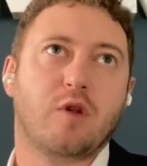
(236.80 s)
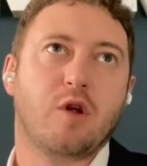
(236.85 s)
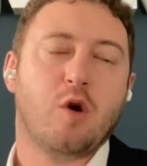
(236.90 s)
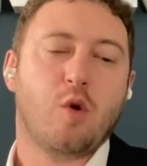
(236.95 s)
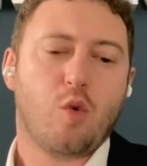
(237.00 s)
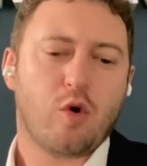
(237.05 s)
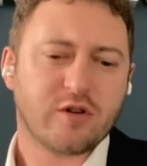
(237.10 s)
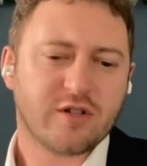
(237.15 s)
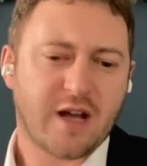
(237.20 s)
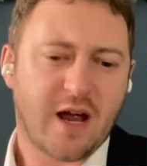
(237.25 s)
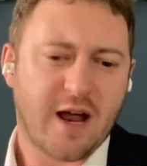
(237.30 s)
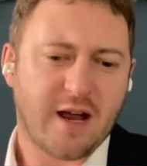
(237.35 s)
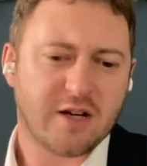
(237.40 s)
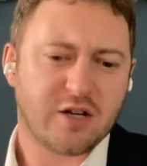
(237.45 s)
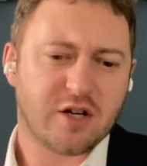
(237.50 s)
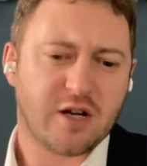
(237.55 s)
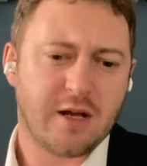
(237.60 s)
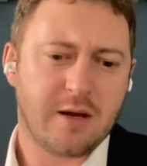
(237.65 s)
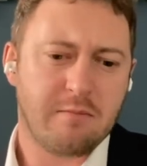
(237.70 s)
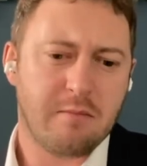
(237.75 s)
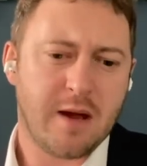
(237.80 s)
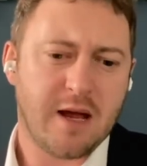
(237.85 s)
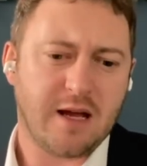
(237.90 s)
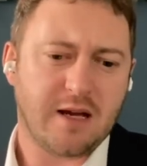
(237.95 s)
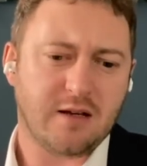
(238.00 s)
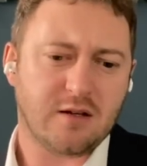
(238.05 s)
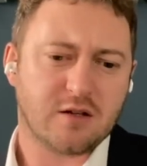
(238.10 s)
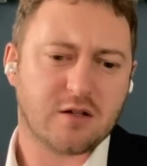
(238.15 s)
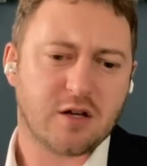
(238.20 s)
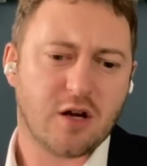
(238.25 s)
what does that actually
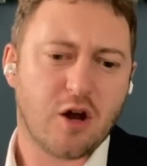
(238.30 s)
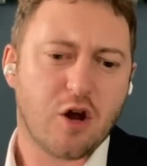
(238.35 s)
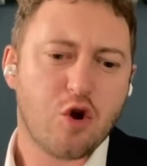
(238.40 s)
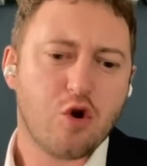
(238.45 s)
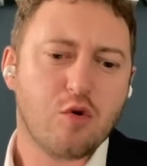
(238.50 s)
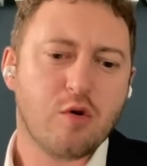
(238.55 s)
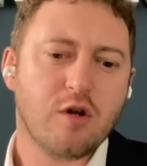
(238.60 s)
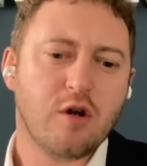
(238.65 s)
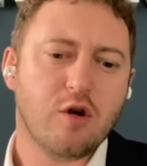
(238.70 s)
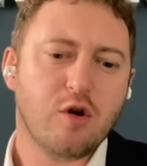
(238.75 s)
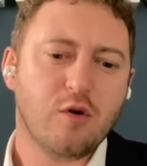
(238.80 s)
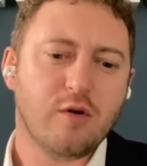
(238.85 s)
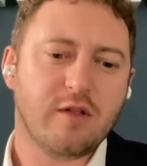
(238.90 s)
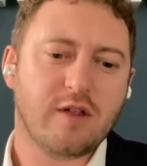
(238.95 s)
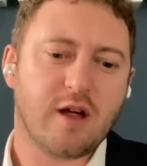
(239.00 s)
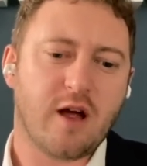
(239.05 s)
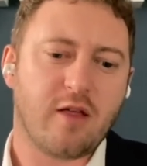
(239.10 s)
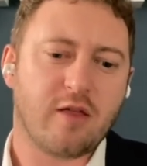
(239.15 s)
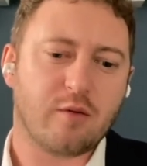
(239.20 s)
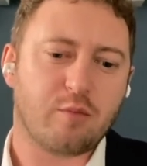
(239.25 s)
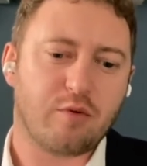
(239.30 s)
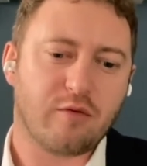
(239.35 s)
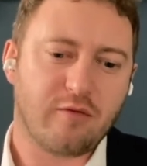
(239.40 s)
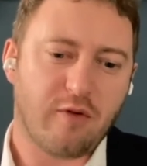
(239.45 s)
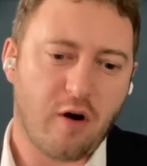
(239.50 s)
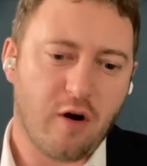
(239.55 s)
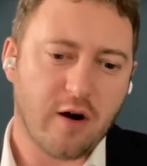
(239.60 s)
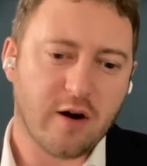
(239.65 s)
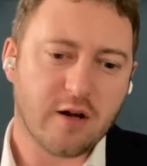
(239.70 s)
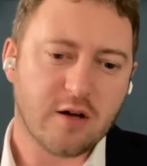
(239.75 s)
mean? So who are the other
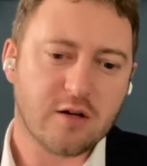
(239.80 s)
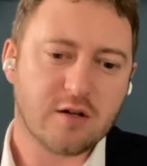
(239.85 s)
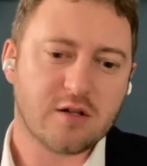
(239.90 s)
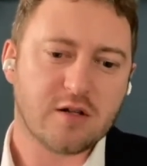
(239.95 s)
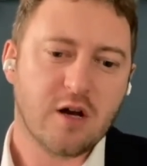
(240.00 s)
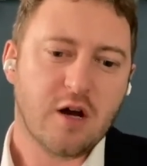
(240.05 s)
providers?